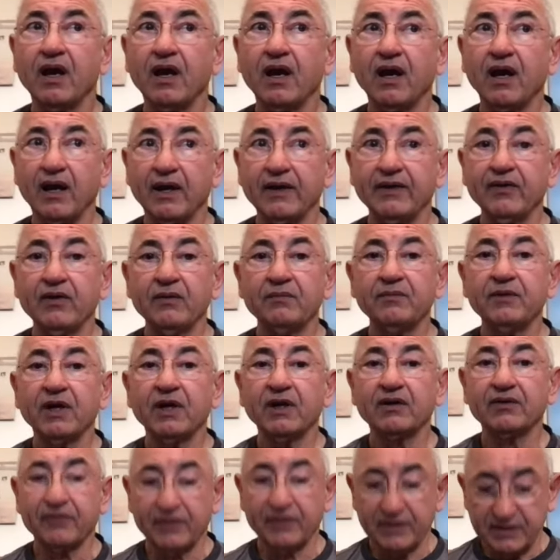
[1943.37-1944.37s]
I know I'm
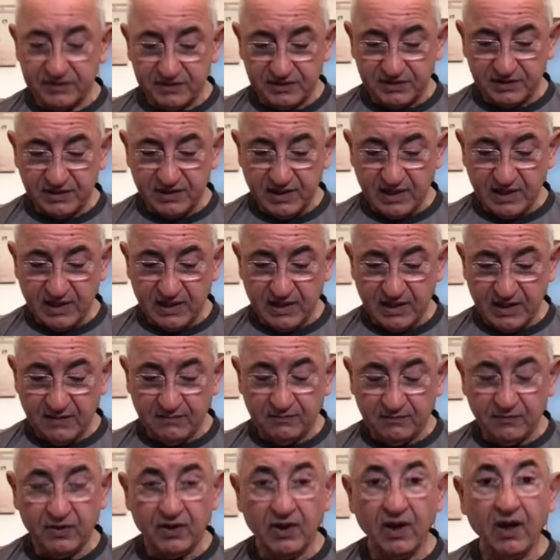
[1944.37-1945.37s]
not crazy, and
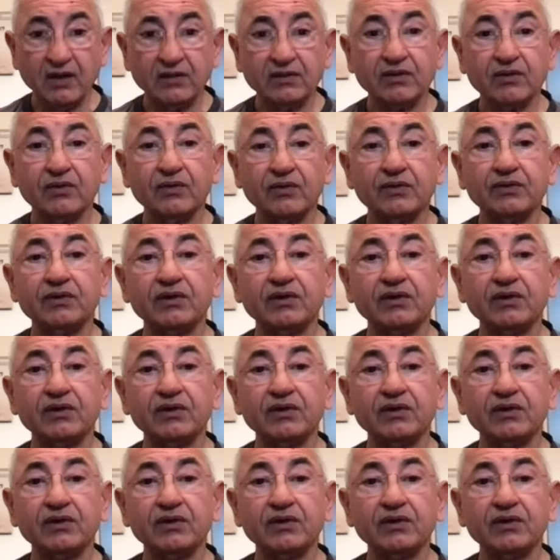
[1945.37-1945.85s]
I'm not going